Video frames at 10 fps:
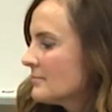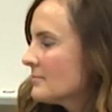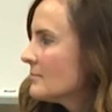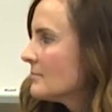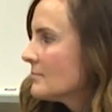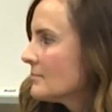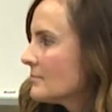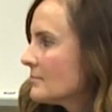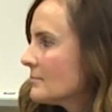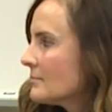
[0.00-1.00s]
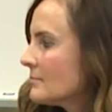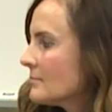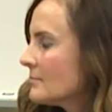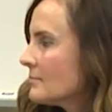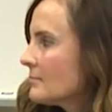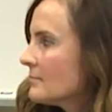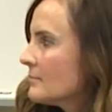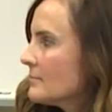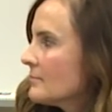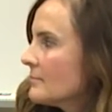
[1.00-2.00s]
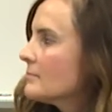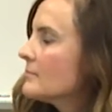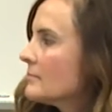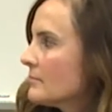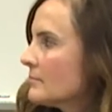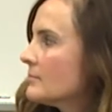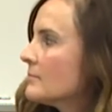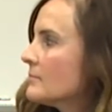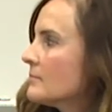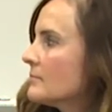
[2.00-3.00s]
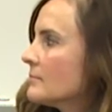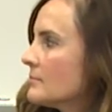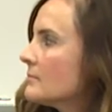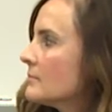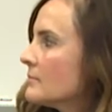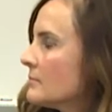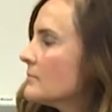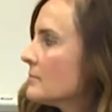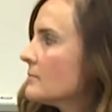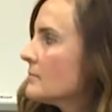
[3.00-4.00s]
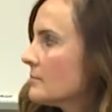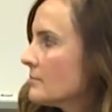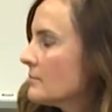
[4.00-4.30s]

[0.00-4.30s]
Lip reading: (not speaking)